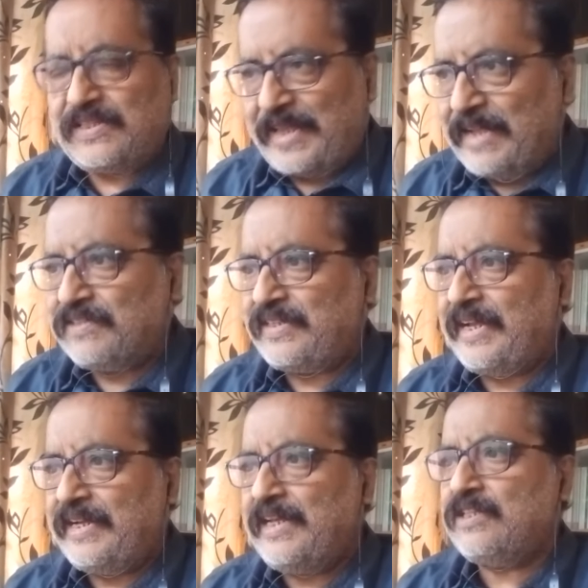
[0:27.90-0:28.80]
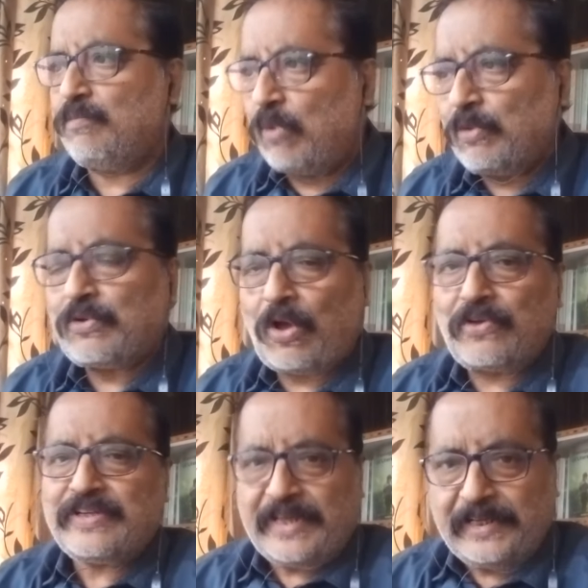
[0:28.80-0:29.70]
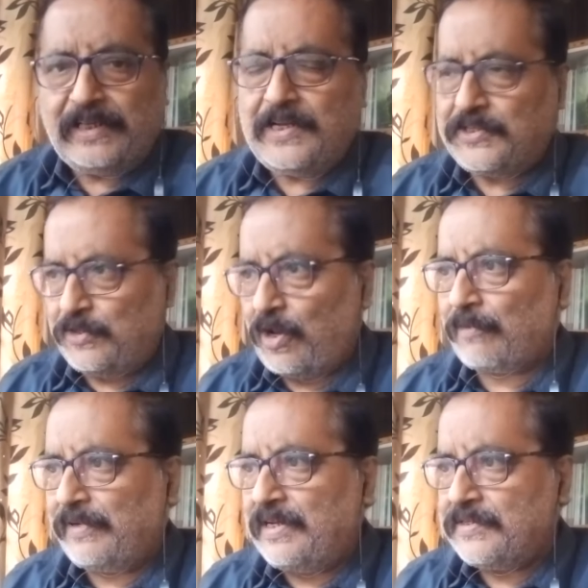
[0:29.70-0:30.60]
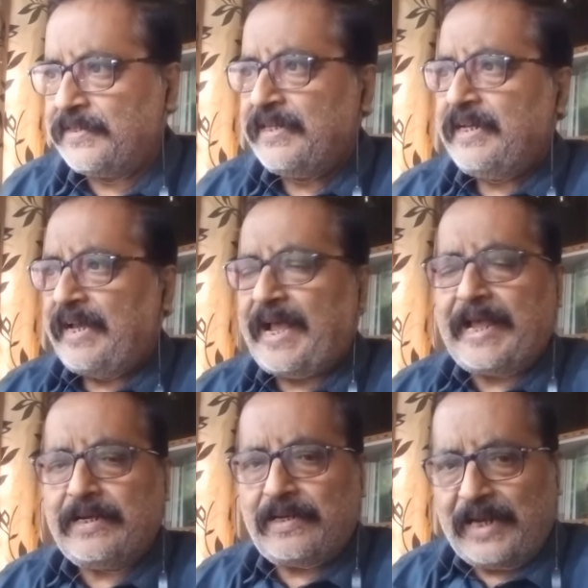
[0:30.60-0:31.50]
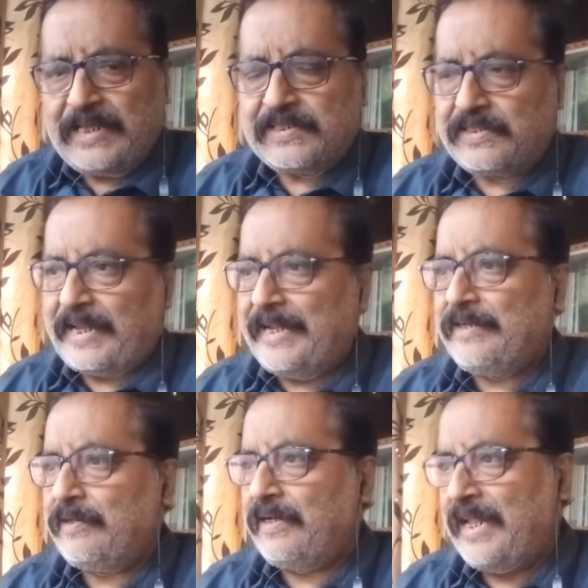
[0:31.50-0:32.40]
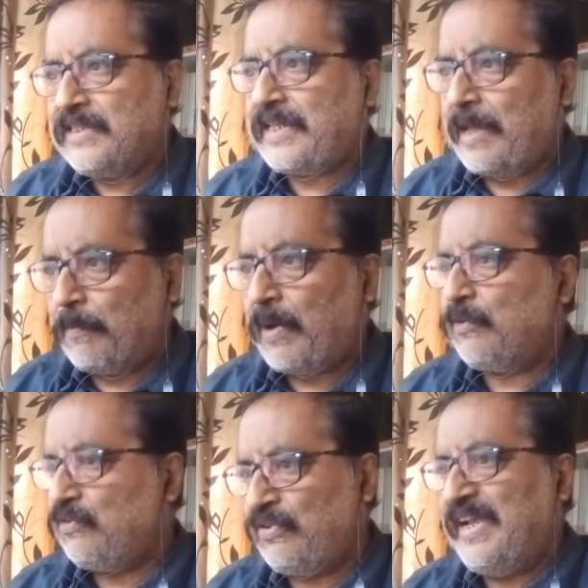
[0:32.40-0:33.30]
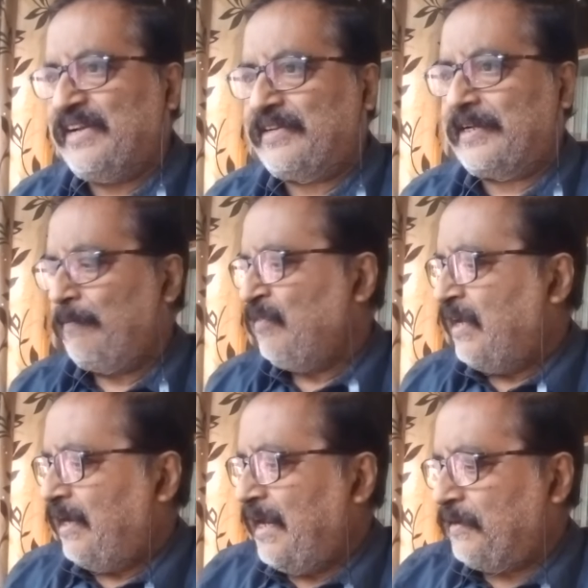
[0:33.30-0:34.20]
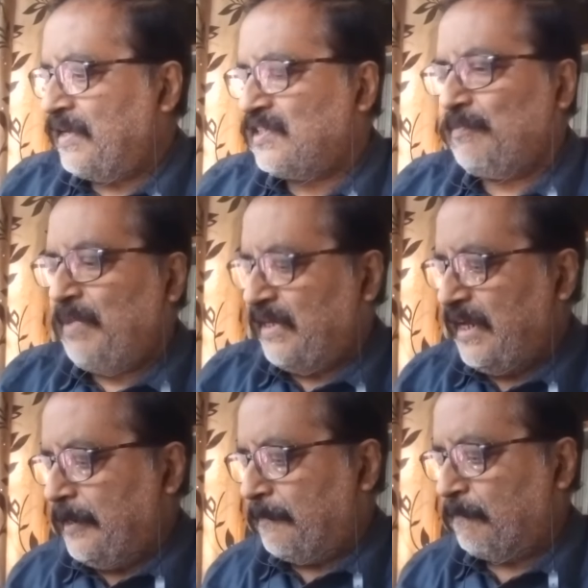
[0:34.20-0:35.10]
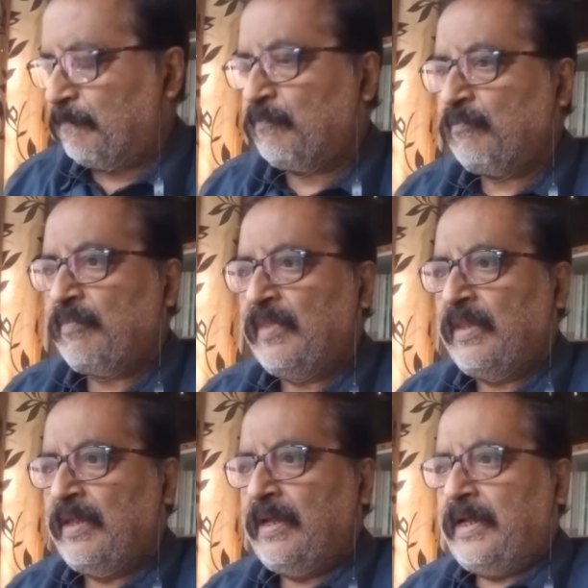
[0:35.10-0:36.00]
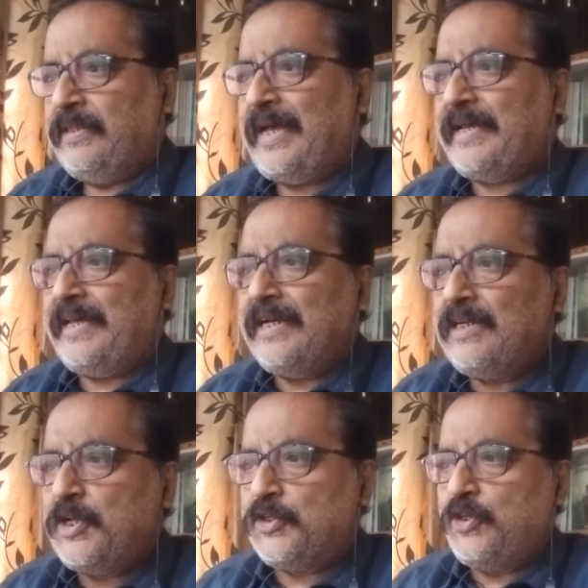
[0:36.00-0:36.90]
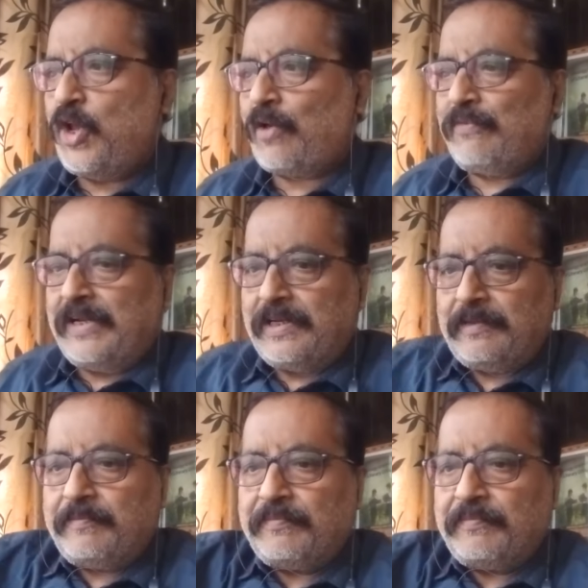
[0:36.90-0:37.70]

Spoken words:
essay is more on English novels and less about theatre. Let us begin. The English novel